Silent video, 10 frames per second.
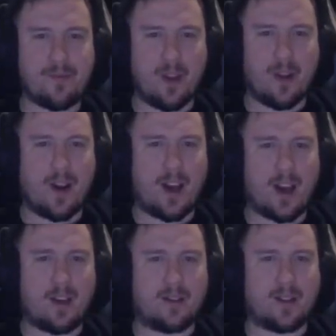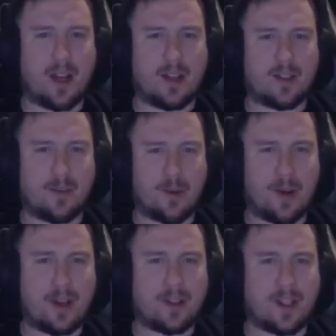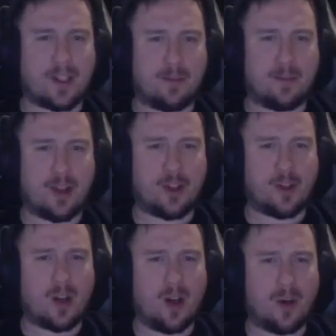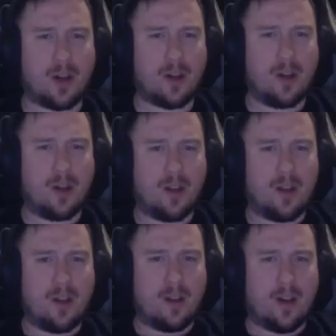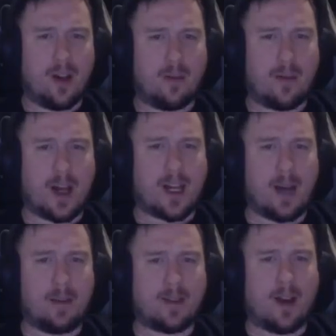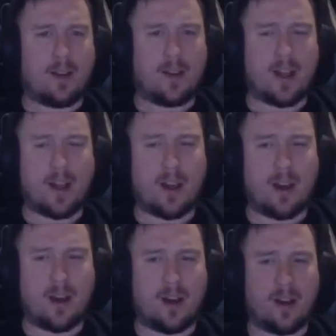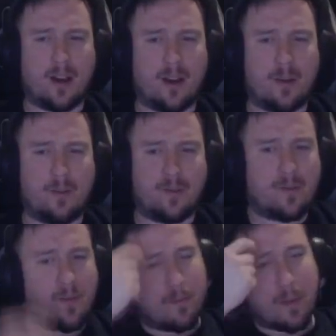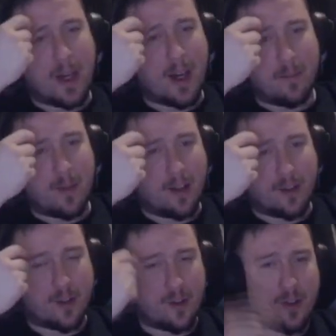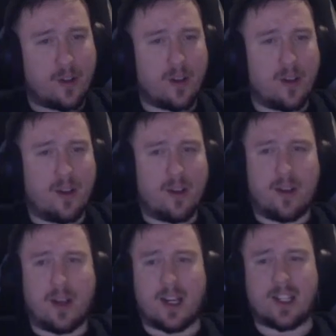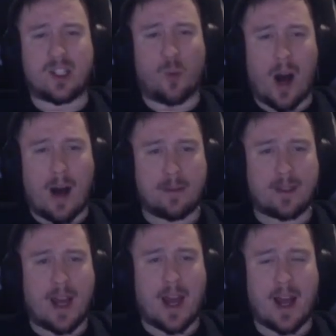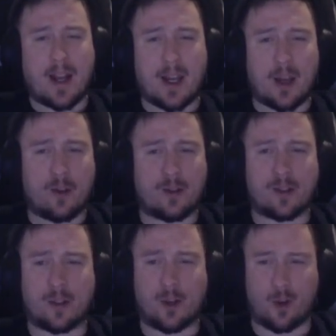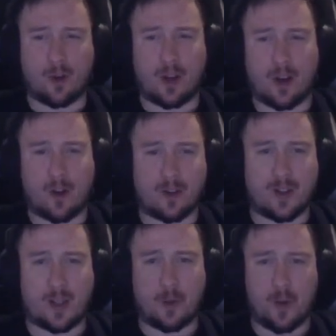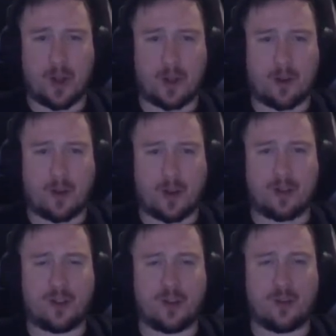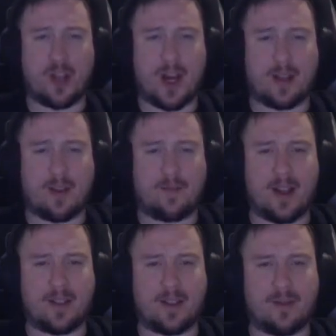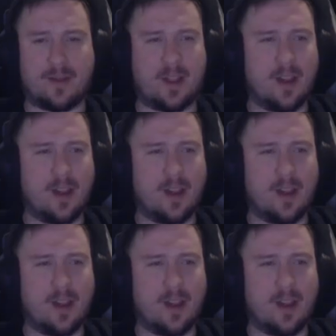Alright, silence the Priest to get some pressure going. Mind games on the BM Hunter. He swaps and he uses Turtle here, so that's really good. 2 giant defensives.